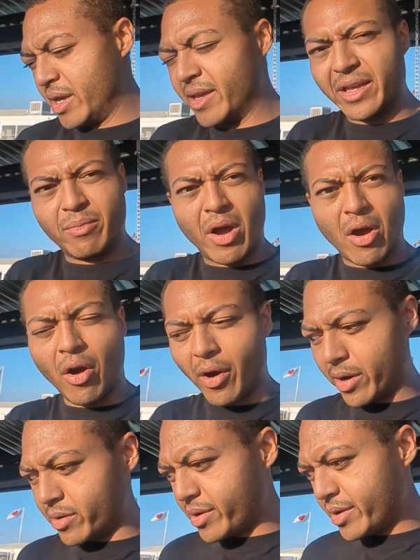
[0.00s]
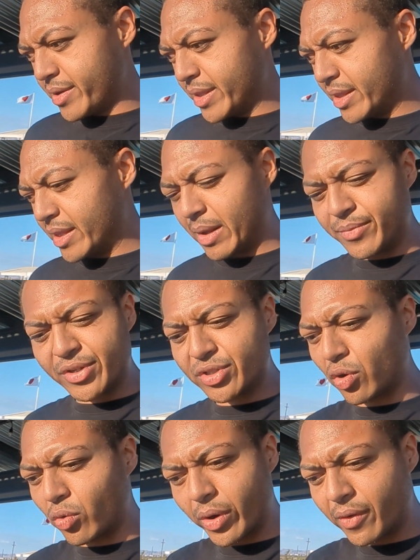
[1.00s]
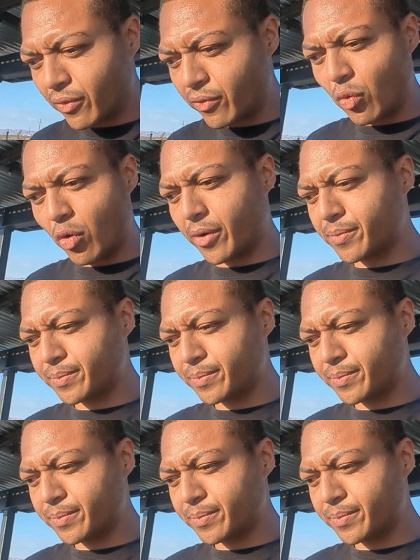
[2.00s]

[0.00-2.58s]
in my heart that I'm just so grateful for.